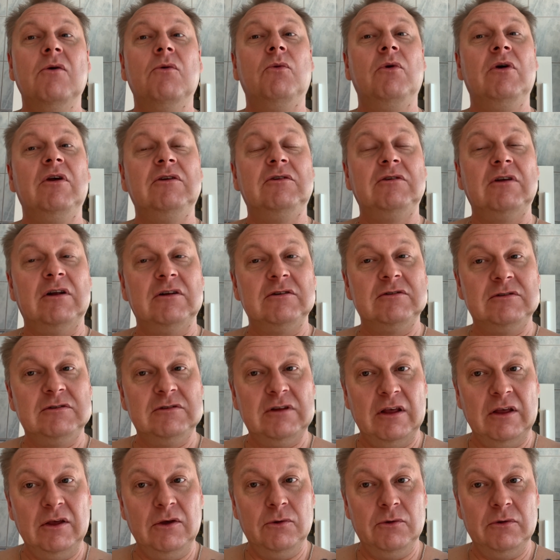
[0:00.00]
We shall
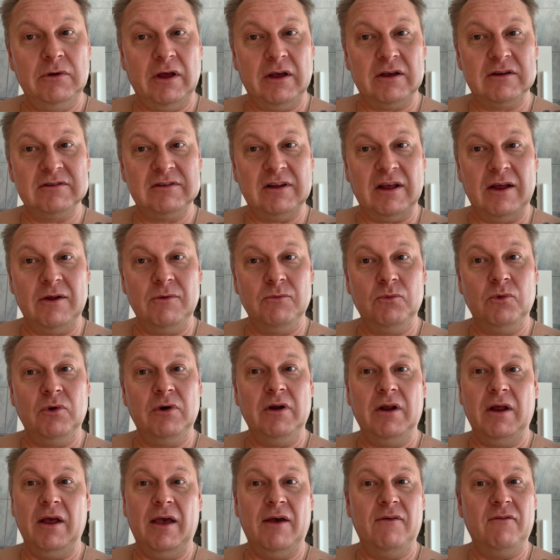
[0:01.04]
see you next time,
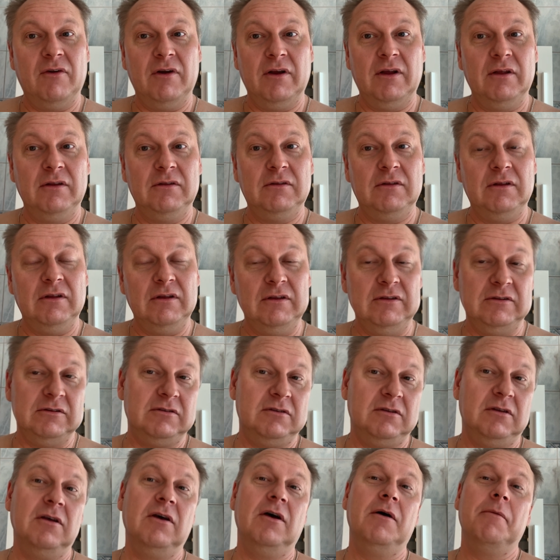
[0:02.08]
wherever it
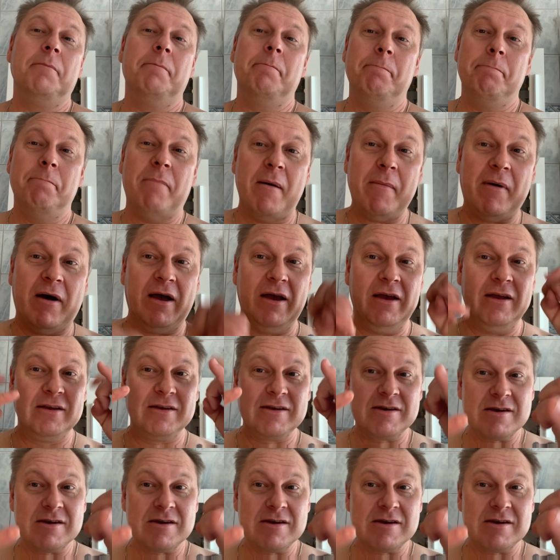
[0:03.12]
is. Bye-bye.